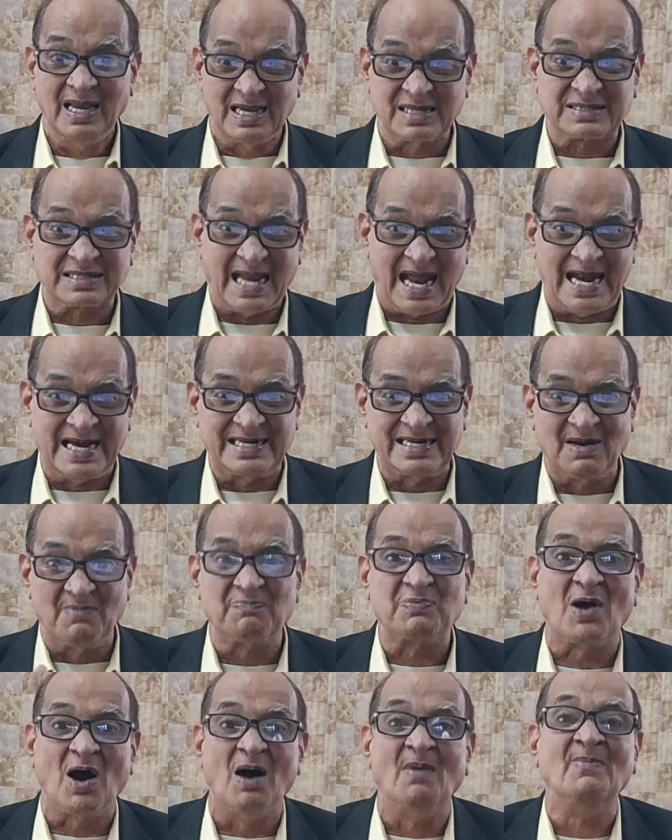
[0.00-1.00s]
a
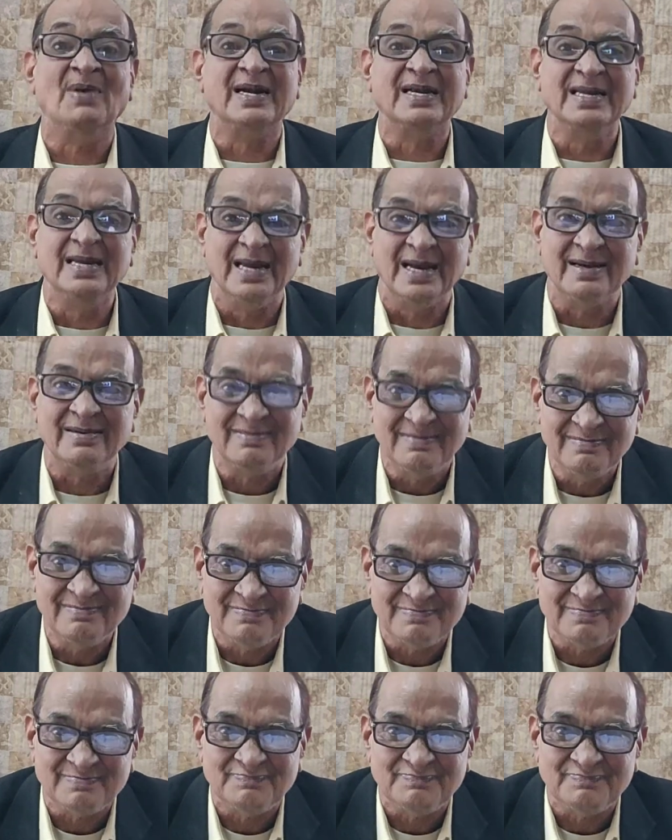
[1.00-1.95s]
stand-up comedian